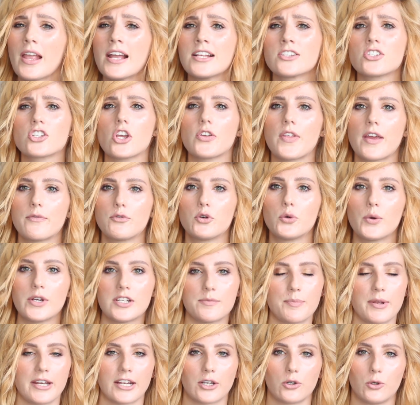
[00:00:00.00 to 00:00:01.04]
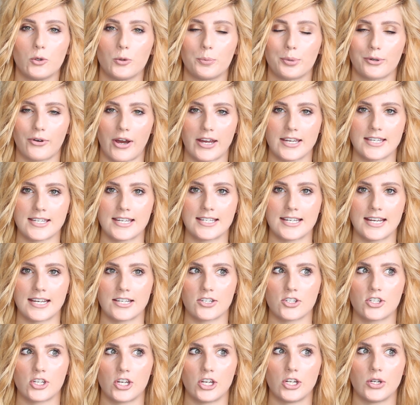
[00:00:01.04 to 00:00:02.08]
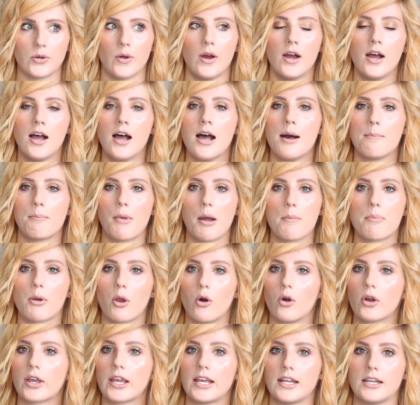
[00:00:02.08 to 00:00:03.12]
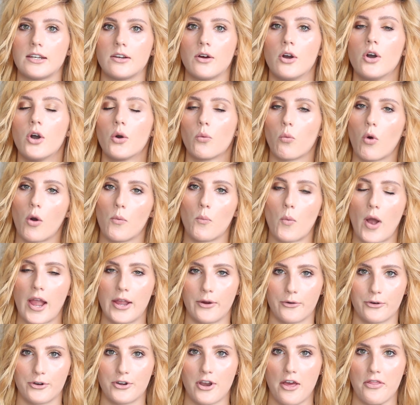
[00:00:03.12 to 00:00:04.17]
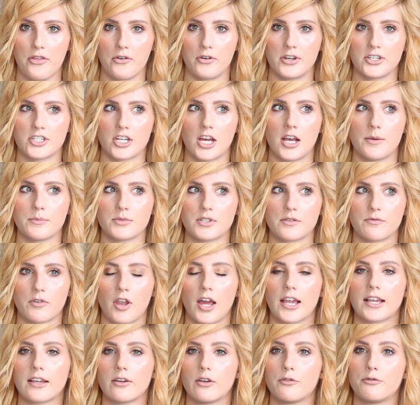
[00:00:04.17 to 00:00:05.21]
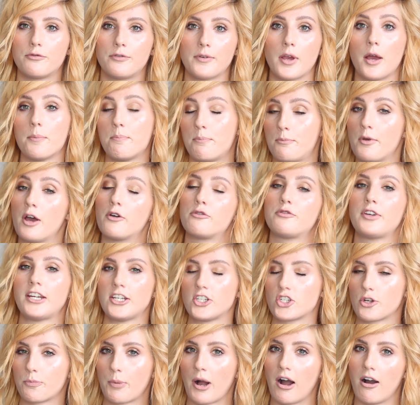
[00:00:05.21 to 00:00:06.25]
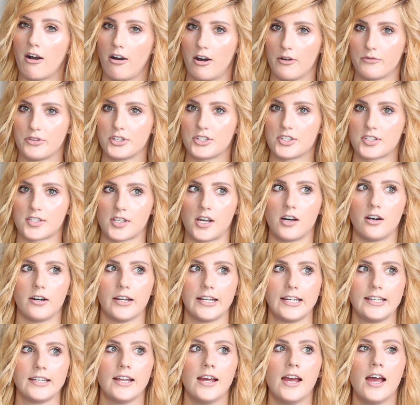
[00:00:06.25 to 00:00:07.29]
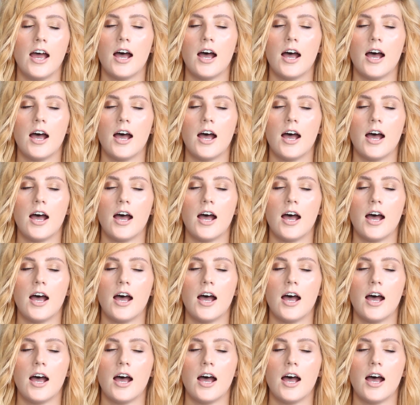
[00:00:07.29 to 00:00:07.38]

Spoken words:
And so they've always been incorporated into my blog in one way or another in terms of like a feature part of the design.